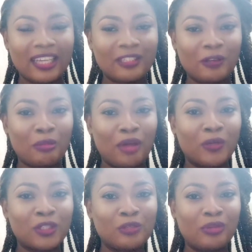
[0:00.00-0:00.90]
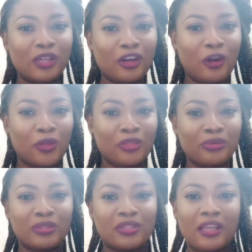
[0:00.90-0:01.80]
so you might want to put a call
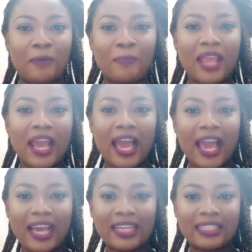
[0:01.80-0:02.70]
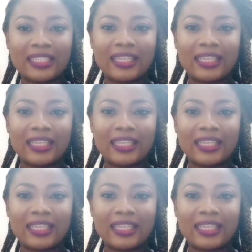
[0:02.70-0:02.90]
through to them and